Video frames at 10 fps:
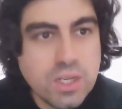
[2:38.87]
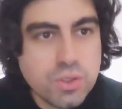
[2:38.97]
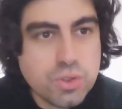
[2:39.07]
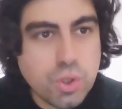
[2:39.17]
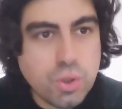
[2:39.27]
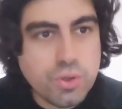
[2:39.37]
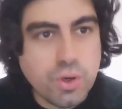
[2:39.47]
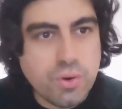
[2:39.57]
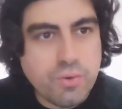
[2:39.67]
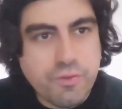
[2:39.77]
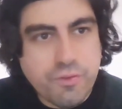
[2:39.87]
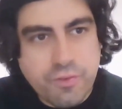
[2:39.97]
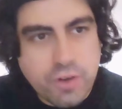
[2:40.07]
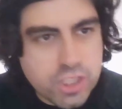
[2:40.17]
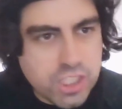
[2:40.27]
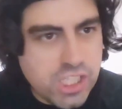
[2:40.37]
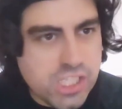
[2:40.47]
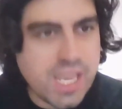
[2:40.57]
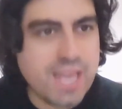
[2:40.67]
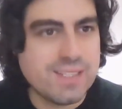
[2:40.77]
Todo
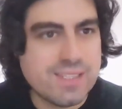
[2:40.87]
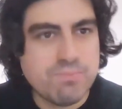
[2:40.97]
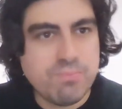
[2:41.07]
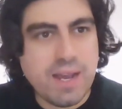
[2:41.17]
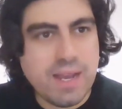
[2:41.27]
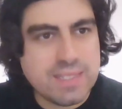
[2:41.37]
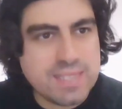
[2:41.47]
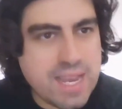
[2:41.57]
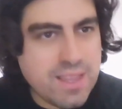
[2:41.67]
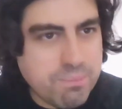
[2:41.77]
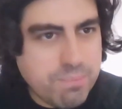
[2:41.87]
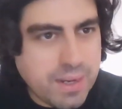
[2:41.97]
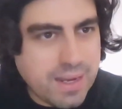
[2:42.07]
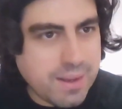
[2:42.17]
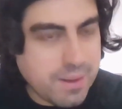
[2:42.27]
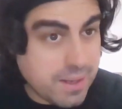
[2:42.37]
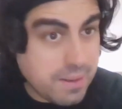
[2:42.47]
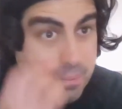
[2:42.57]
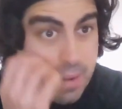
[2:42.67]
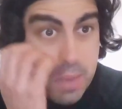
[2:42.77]
Fogites say that
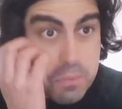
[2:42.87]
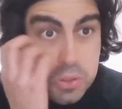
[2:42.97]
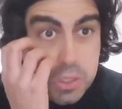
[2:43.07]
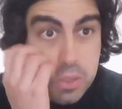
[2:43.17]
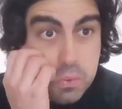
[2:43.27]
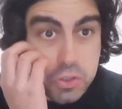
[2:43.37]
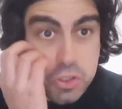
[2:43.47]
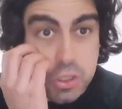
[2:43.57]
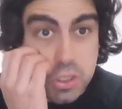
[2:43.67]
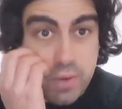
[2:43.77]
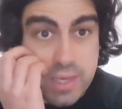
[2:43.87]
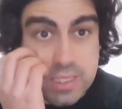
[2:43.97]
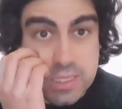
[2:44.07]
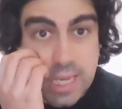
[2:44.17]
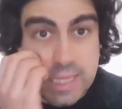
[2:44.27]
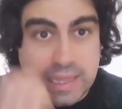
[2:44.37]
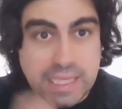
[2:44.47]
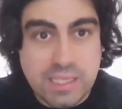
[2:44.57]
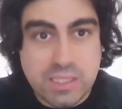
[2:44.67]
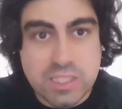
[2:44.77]
Bayern Munich will join the race to sign
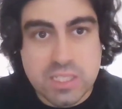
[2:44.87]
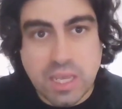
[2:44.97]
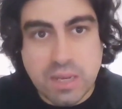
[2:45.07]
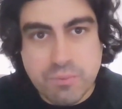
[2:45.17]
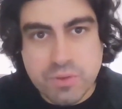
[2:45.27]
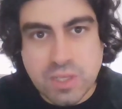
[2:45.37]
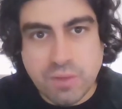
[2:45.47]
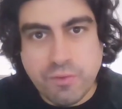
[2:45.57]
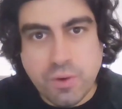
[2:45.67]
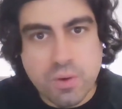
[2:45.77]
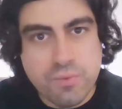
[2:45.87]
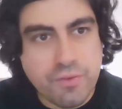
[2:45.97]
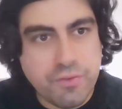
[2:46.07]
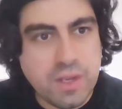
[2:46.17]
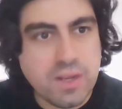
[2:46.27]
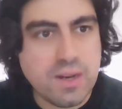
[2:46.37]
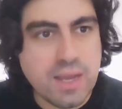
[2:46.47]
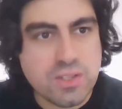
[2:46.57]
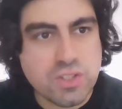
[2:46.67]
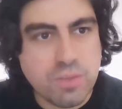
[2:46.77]
Leeds and Brazil forward Rafinha
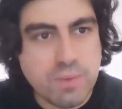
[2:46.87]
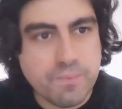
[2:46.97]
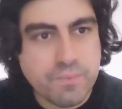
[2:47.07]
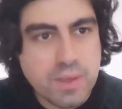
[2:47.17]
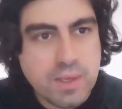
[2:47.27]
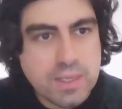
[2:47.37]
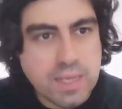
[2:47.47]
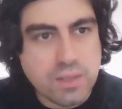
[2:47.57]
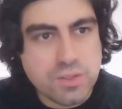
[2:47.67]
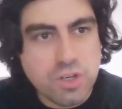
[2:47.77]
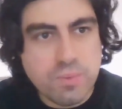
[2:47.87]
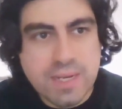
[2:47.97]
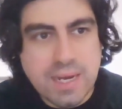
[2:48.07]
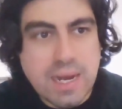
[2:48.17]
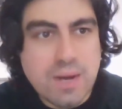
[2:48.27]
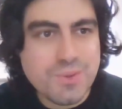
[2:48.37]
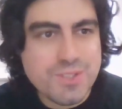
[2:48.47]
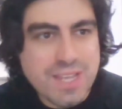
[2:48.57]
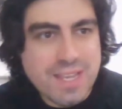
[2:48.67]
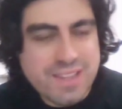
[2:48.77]
next summer. Calcio Mercato
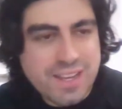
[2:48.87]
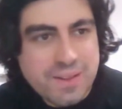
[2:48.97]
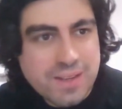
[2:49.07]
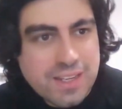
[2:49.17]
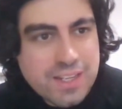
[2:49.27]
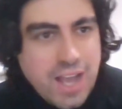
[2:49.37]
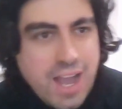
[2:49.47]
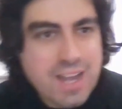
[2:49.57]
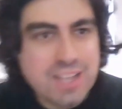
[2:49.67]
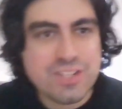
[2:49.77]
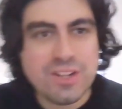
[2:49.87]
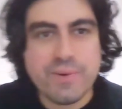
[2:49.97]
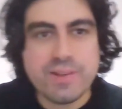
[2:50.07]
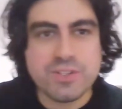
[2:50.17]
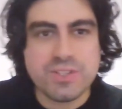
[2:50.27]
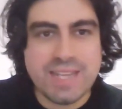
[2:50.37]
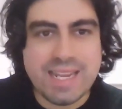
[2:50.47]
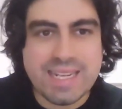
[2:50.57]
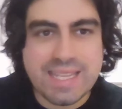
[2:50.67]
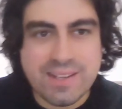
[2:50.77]
say that Arsenal are interested
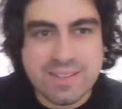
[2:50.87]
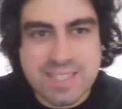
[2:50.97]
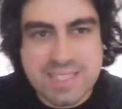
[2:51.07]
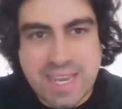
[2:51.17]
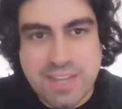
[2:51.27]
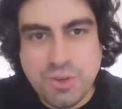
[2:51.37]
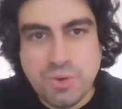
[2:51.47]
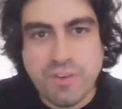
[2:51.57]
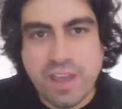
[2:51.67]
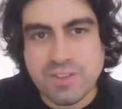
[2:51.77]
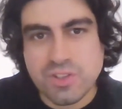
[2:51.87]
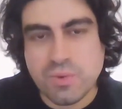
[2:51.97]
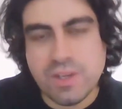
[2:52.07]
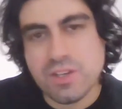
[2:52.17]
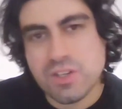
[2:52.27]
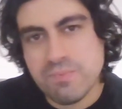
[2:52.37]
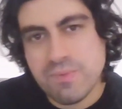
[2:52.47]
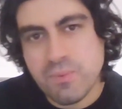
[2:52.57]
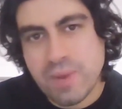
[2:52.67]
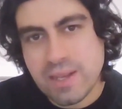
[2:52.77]
in a deal to sign Juve and Swedish
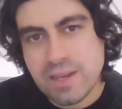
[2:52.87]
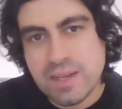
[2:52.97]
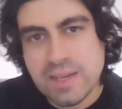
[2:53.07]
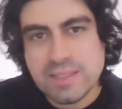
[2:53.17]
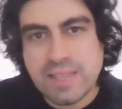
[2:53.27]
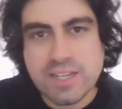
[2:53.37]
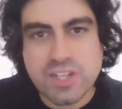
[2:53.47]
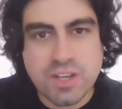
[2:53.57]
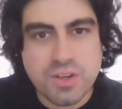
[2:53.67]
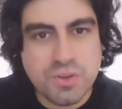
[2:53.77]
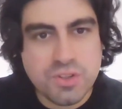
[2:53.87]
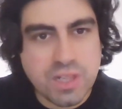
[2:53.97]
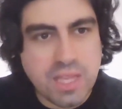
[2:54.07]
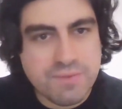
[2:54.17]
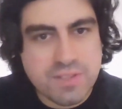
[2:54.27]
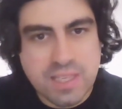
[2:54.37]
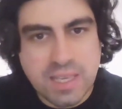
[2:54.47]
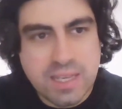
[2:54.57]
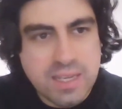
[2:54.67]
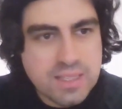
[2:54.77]
winger Dejan
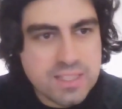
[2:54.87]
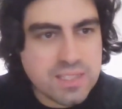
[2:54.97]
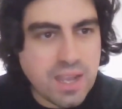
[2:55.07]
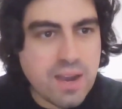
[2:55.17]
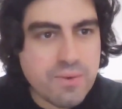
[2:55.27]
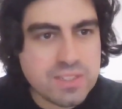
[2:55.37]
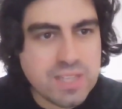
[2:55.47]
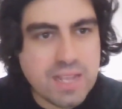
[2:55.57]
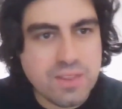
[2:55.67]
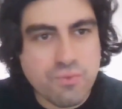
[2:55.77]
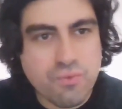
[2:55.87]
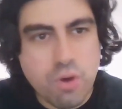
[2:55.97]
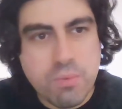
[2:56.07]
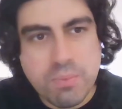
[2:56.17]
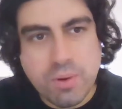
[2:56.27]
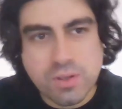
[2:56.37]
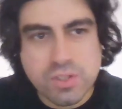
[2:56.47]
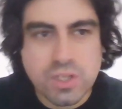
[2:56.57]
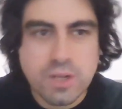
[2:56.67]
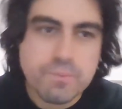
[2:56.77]
Kulusevski. The Star are saying that Roma
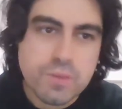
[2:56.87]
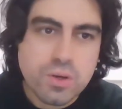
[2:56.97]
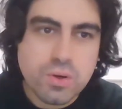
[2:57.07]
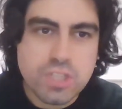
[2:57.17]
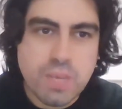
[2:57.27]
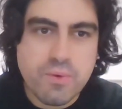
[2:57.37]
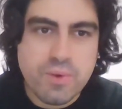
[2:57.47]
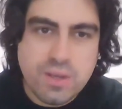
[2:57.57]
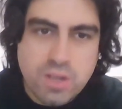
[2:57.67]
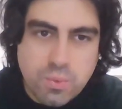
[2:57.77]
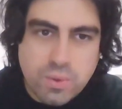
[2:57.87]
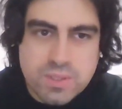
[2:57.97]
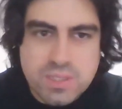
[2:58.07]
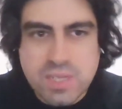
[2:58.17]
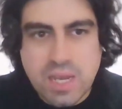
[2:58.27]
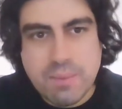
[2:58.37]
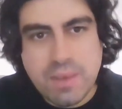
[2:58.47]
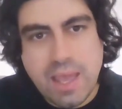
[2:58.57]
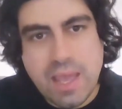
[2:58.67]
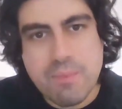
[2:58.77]
boss Jose Mourinho wants
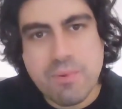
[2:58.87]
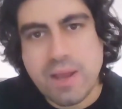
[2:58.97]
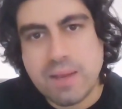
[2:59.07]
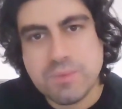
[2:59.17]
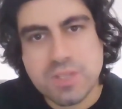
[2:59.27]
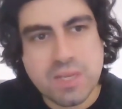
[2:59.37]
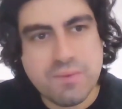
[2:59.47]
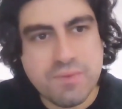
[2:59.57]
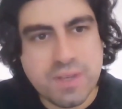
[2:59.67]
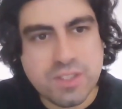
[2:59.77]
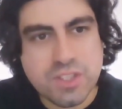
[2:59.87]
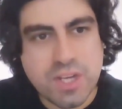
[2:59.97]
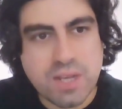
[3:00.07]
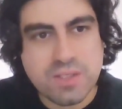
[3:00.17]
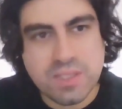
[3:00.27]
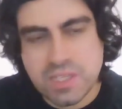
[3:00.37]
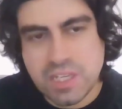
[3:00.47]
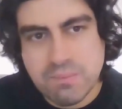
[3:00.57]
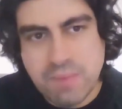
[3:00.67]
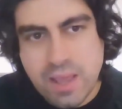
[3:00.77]
Tammy Abraham to convince Chelsea
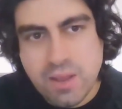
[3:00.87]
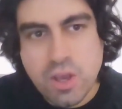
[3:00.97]
teammate